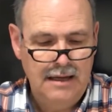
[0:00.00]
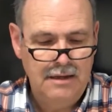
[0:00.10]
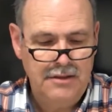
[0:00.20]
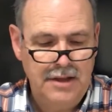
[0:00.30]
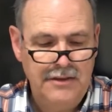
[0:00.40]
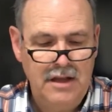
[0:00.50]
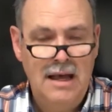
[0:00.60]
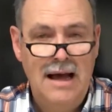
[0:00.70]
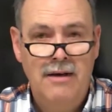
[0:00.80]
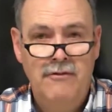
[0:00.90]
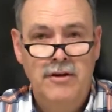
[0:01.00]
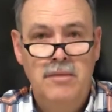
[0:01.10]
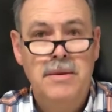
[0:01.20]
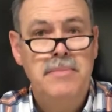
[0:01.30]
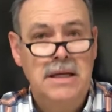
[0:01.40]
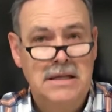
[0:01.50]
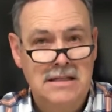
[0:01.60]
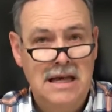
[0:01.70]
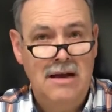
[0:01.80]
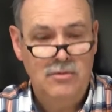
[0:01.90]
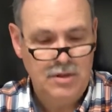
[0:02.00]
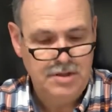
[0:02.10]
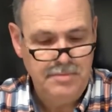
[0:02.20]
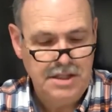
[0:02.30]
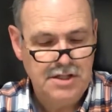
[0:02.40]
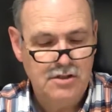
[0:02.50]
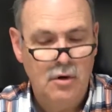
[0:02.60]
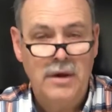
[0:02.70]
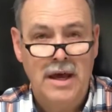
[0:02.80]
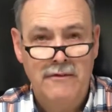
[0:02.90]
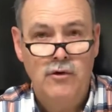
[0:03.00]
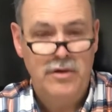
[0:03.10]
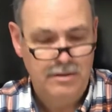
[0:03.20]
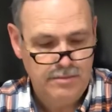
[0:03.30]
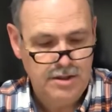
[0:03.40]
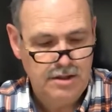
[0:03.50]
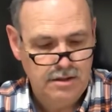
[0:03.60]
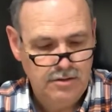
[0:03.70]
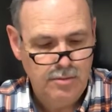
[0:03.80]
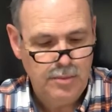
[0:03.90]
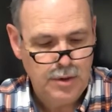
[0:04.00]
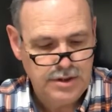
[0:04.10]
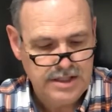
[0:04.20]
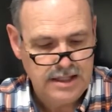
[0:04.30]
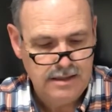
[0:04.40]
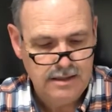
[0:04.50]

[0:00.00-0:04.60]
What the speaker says: then they'll have a beeping sound, which means it's okay for them to proceed.